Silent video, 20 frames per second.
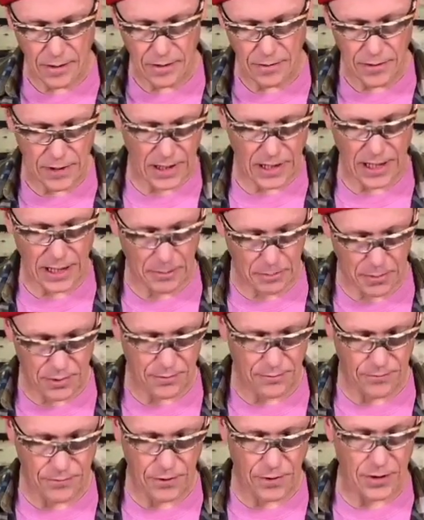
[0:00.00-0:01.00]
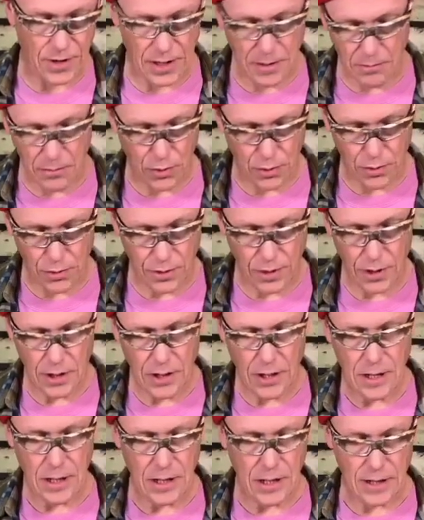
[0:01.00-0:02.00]
clamp further inboard,
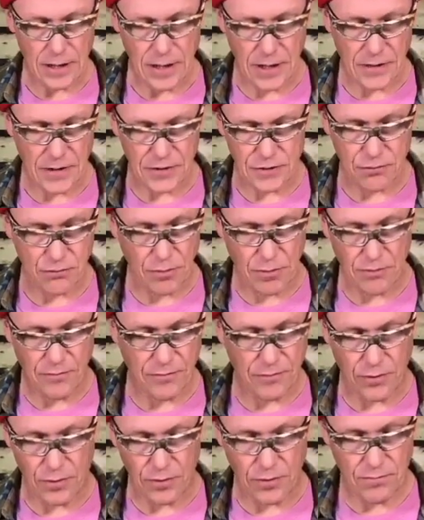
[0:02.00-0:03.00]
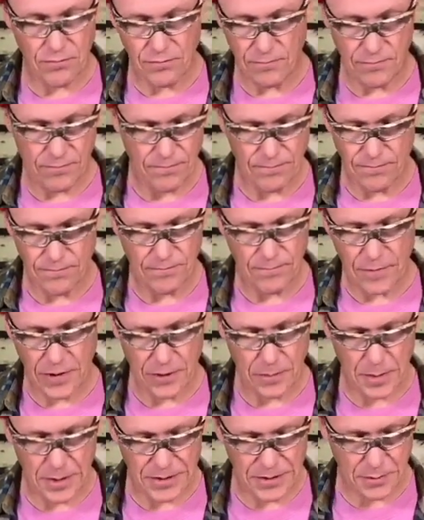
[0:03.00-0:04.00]
and then there's room for other
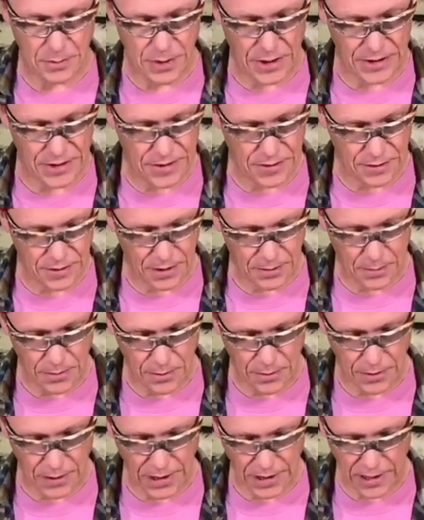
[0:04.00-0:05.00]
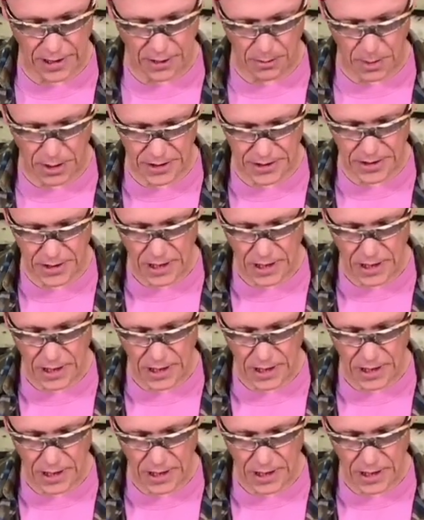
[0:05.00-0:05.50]
bits and pieces on your handlebars.